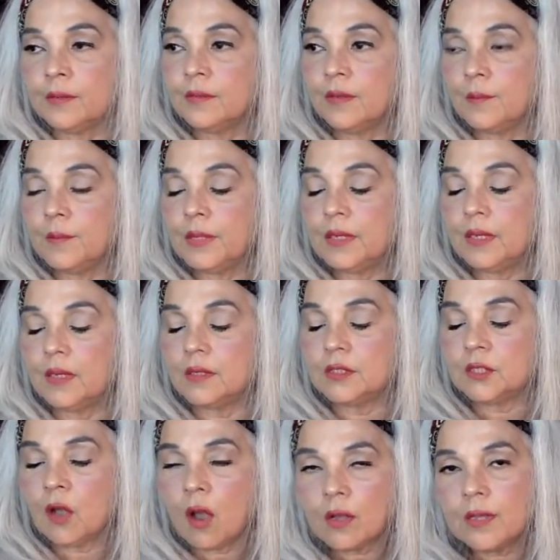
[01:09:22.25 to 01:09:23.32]
I mean, a
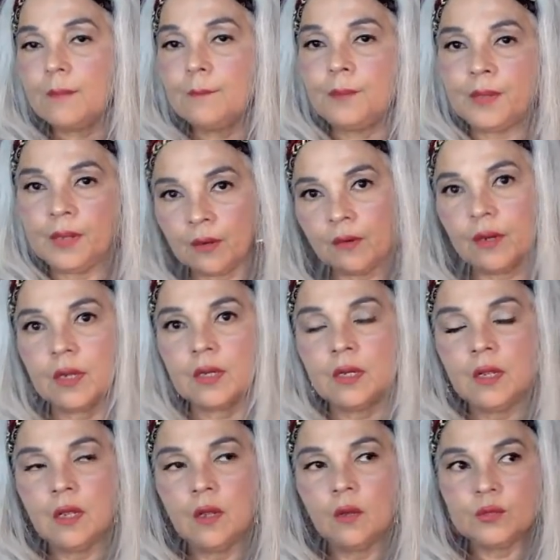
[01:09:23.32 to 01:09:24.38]
talking parrot
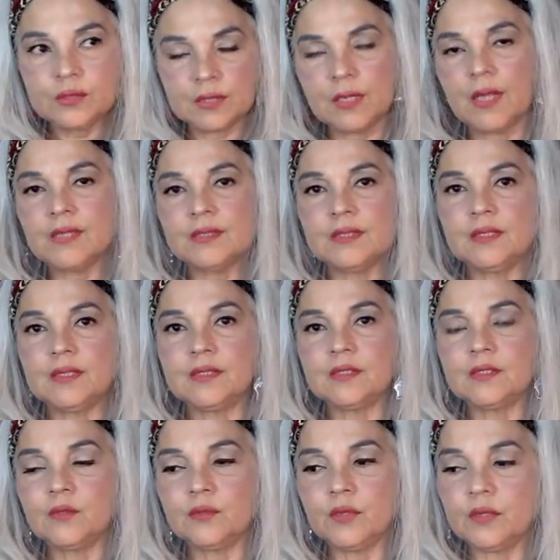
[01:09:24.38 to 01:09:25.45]
was the last thing I
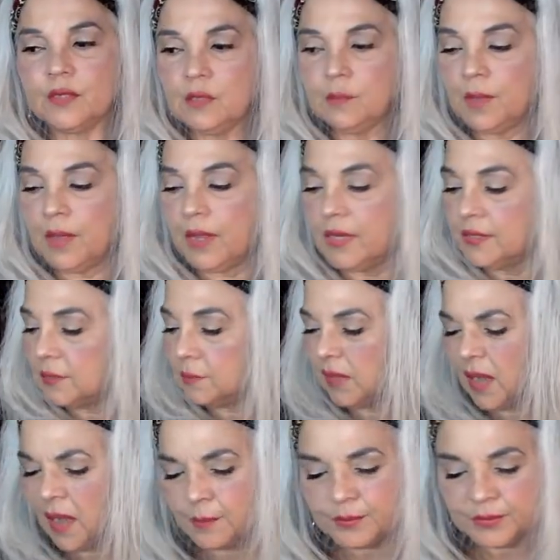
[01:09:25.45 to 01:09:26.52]
sold on eBay, some
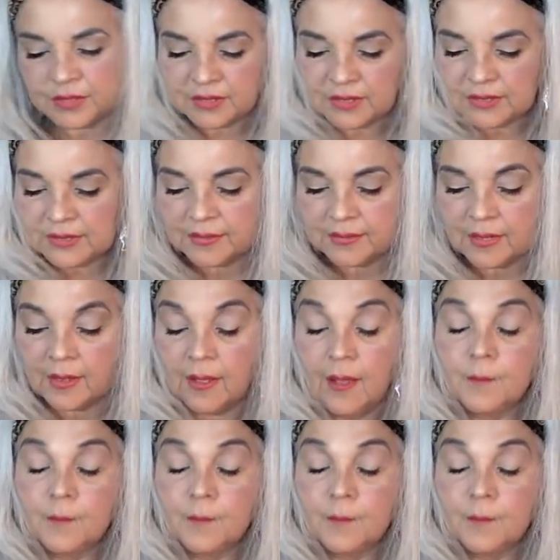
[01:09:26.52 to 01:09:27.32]
cups and things like that.